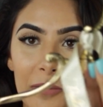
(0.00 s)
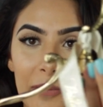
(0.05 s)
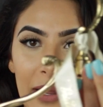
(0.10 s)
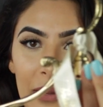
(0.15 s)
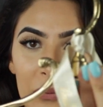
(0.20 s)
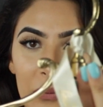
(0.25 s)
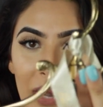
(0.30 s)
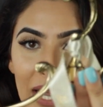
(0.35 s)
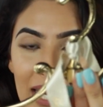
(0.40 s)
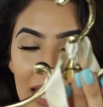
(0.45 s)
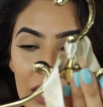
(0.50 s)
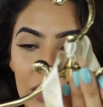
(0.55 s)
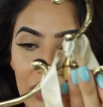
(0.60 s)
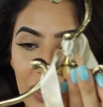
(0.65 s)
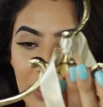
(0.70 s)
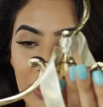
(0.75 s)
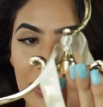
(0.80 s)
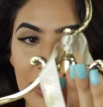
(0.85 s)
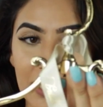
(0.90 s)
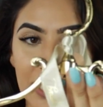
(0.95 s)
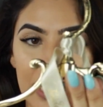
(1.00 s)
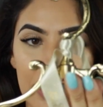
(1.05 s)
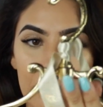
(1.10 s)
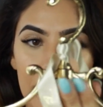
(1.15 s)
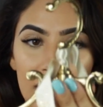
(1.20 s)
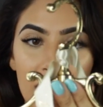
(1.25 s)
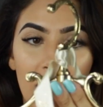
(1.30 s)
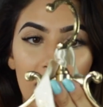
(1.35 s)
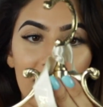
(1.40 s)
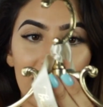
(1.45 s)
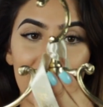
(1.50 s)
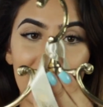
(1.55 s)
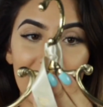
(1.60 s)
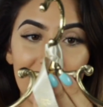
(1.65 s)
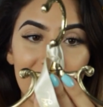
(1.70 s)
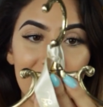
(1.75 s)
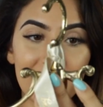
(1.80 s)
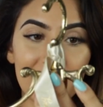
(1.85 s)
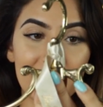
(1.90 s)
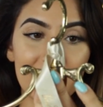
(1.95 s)
My wedding dress is going to be on
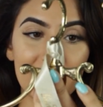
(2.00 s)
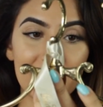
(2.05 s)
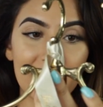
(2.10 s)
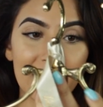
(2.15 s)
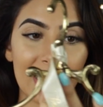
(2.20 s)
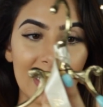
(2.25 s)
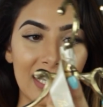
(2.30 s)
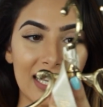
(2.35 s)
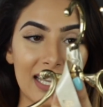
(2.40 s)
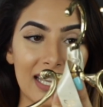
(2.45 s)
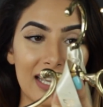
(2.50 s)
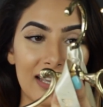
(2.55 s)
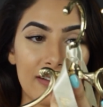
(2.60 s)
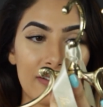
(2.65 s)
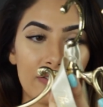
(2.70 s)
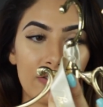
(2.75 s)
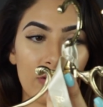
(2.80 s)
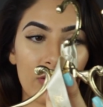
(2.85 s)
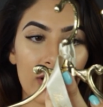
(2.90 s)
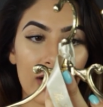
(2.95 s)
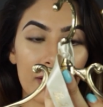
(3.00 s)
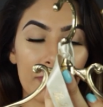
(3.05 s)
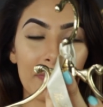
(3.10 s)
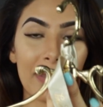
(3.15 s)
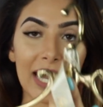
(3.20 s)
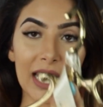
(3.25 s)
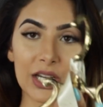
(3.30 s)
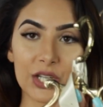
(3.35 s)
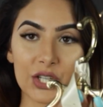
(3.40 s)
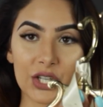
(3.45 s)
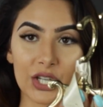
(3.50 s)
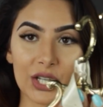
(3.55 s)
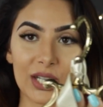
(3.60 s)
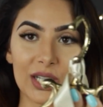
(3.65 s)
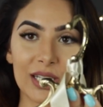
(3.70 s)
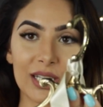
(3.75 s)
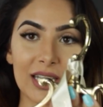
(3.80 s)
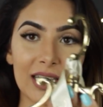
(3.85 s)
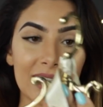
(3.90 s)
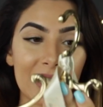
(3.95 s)
this for
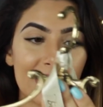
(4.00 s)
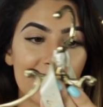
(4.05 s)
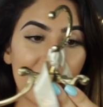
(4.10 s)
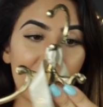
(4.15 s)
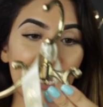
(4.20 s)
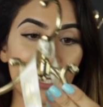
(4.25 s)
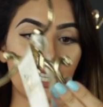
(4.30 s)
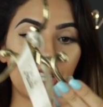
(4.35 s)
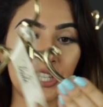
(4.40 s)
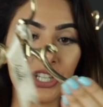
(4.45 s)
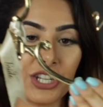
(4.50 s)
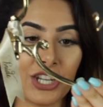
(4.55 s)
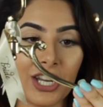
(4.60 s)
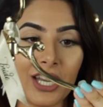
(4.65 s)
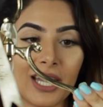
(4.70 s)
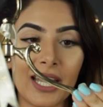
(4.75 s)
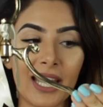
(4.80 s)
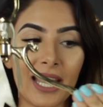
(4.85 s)
pictures and such.